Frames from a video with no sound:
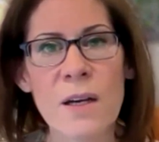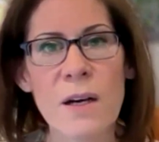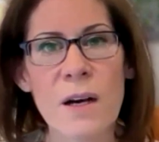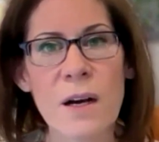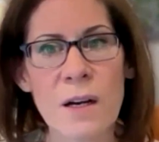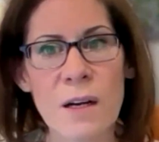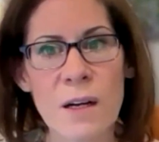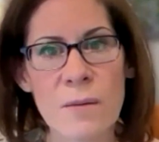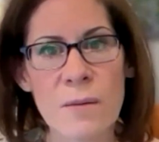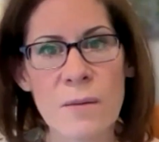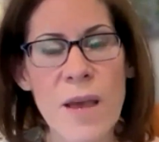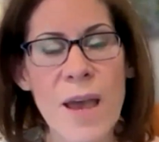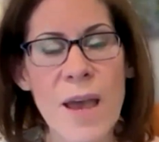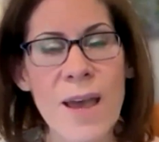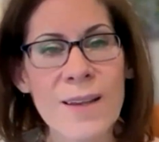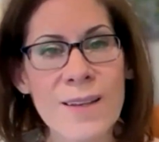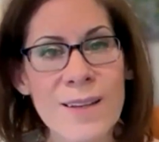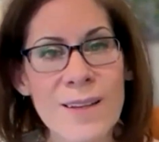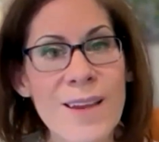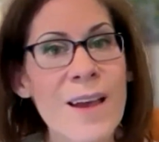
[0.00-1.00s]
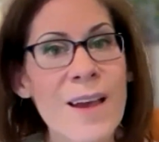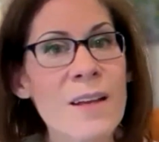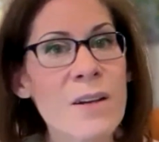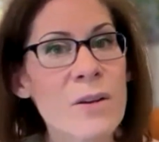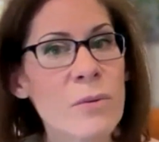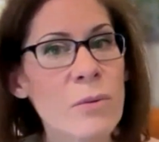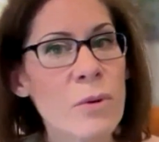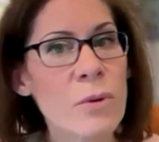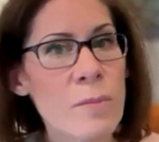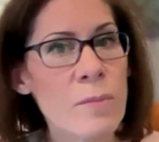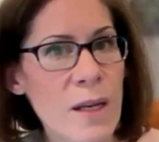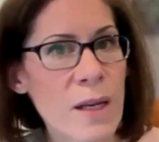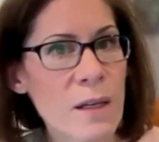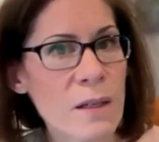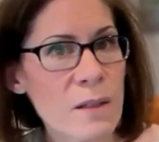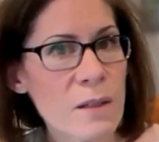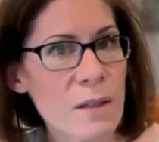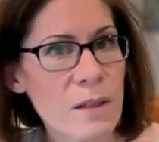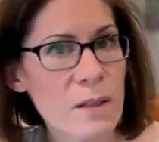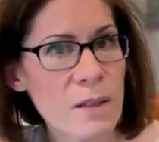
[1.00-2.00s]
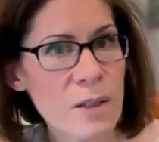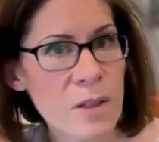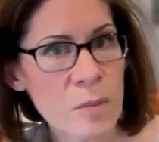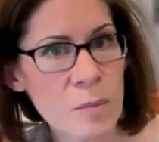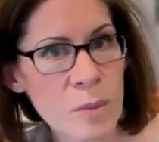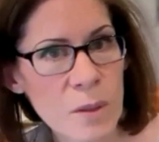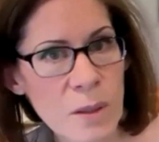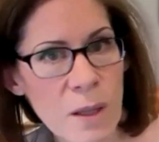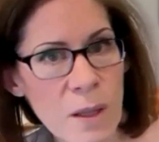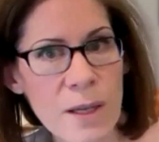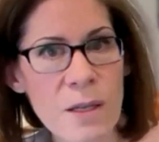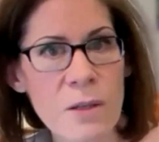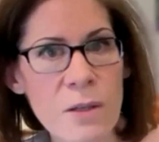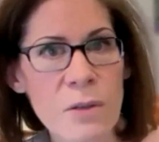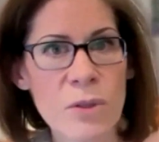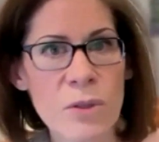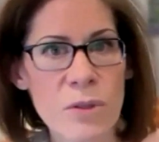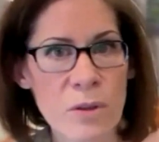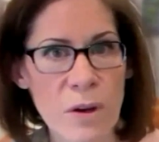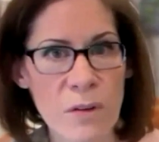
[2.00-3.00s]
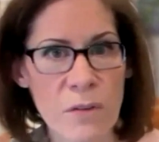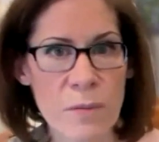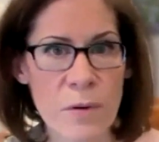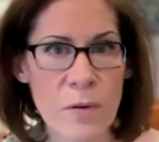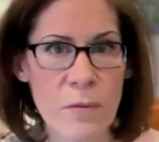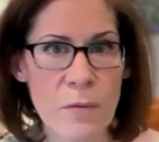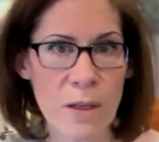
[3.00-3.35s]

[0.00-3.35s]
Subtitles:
and yet remain compliant with government